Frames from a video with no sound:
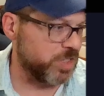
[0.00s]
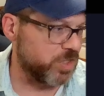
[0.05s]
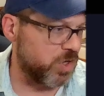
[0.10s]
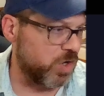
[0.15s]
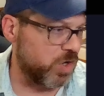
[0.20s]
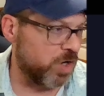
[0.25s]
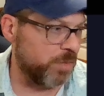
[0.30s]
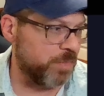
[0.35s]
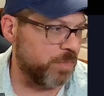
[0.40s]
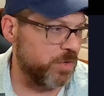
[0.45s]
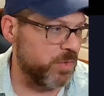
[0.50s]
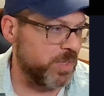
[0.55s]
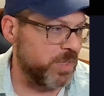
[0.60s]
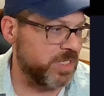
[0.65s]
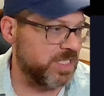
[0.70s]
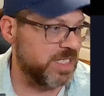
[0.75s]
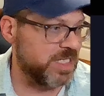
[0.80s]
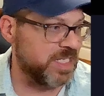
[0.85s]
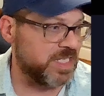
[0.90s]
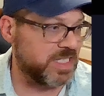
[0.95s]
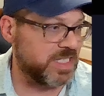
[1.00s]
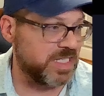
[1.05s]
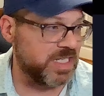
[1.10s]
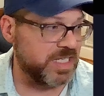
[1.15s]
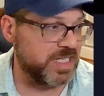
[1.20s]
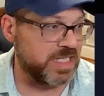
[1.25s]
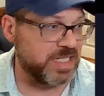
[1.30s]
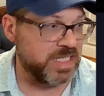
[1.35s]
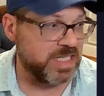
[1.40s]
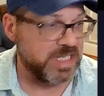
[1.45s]
as ARB
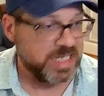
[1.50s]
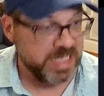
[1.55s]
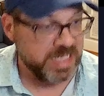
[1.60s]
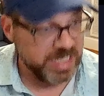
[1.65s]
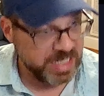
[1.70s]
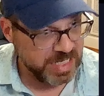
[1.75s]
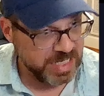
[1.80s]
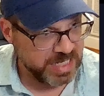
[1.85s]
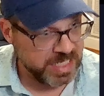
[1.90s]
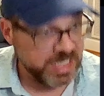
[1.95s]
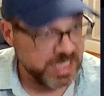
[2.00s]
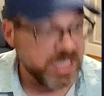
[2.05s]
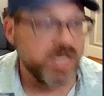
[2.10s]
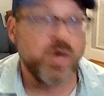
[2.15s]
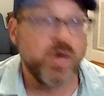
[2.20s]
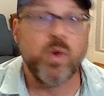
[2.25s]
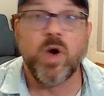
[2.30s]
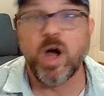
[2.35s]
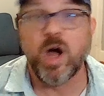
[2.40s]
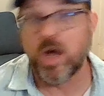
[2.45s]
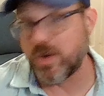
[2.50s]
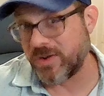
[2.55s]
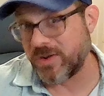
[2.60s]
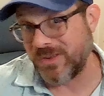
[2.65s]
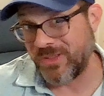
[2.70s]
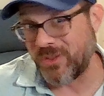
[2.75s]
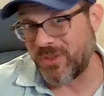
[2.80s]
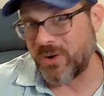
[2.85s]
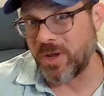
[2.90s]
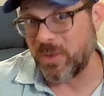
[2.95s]
USDC E,
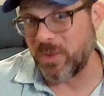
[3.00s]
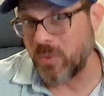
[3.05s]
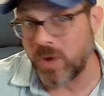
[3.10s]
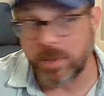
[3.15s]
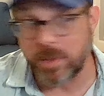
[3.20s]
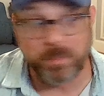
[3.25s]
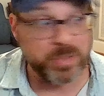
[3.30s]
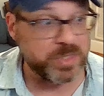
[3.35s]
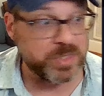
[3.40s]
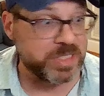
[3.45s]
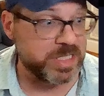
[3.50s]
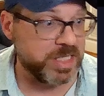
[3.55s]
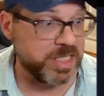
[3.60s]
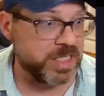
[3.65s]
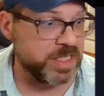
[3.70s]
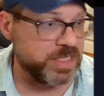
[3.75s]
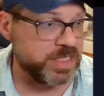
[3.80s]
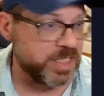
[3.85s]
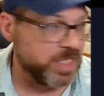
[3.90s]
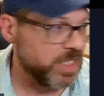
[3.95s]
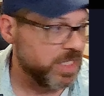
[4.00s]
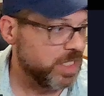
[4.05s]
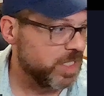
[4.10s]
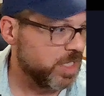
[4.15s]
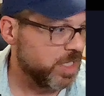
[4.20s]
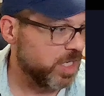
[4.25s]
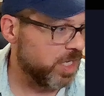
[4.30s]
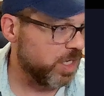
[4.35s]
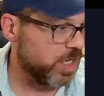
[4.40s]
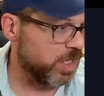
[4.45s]
131%.
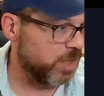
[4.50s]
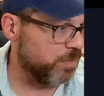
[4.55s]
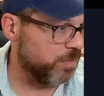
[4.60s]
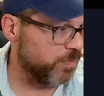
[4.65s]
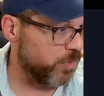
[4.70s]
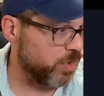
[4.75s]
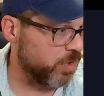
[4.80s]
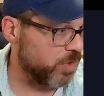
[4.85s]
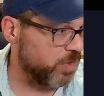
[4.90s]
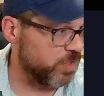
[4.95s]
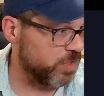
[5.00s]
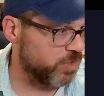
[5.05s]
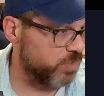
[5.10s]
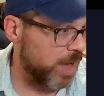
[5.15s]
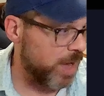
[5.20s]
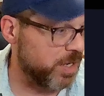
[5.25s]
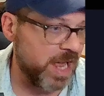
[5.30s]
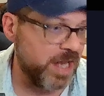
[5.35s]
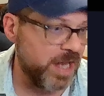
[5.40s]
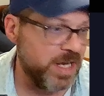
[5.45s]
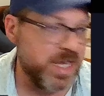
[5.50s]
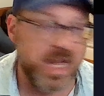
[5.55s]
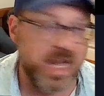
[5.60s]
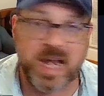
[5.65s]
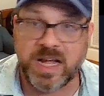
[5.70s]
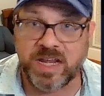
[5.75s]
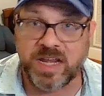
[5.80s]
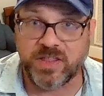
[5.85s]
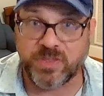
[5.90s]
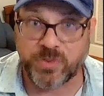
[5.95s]
This at
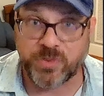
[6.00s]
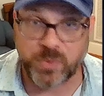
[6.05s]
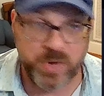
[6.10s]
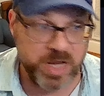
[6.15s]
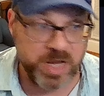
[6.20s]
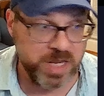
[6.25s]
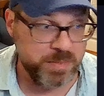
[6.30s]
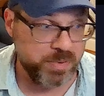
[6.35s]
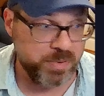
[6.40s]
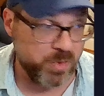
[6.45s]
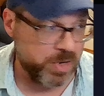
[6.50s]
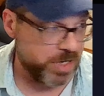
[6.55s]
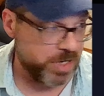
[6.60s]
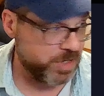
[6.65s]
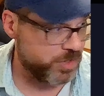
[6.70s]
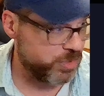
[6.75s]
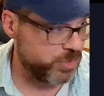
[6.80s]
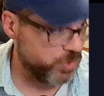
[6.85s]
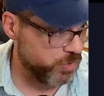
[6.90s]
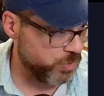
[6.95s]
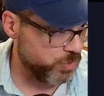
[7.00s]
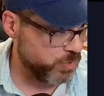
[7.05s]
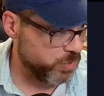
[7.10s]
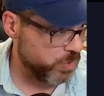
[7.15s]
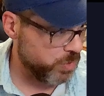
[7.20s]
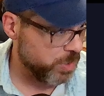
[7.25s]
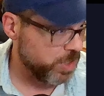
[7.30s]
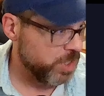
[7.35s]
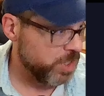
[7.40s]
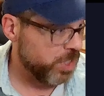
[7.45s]
93.2,
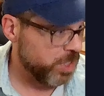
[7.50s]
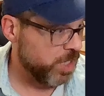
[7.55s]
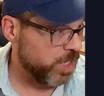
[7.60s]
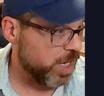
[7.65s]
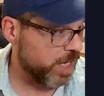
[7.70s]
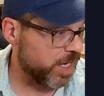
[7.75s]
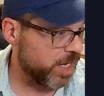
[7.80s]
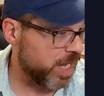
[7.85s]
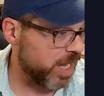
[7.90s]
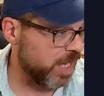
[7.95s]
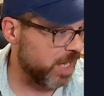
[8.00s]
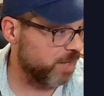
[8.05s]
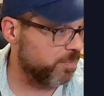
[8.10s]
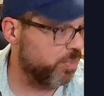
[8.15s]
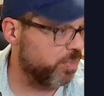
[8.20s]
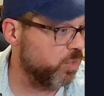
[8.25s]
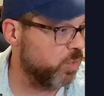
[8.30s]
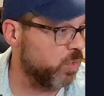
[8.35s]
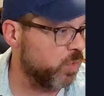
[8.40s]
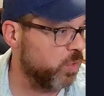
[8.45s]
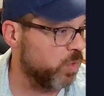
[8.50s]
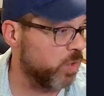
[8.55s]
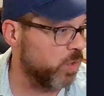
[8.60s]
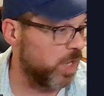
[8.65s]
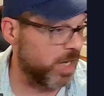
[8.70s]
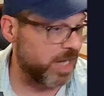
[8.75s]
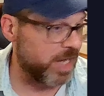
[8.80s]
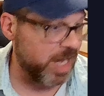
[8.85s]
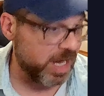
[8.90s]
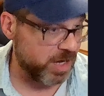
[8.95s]
a cake pool,
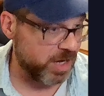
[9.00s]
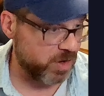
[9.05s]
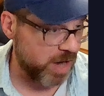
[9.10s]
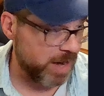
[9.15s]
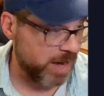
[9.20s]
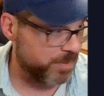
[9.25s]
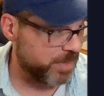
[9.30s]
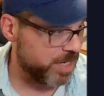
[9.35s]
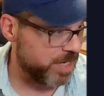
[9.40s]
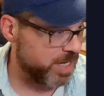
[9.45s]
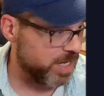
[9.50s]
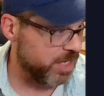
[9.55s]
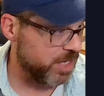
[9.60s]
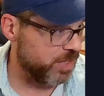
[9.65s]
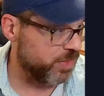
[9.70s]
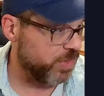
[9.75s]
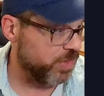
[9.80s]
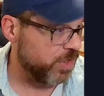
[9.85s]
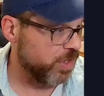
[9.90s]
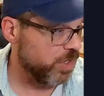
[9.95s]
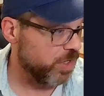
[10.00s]
a cake wrapped ETH,